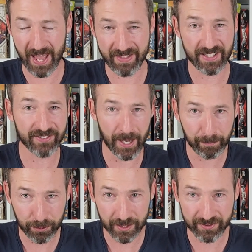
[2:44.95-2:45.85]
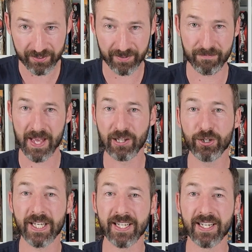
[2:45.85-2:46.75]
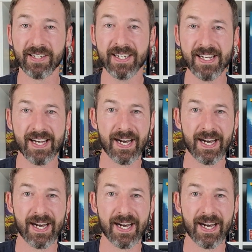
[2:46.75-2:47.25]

And these templates, they're looking at